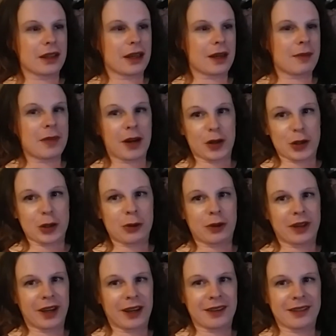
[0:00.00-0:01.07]
I'm not sure
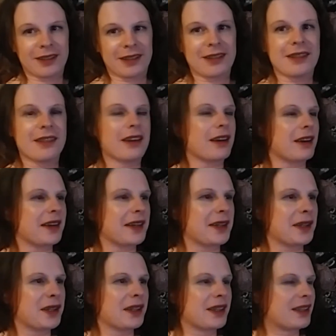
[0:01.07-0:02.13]
yet, and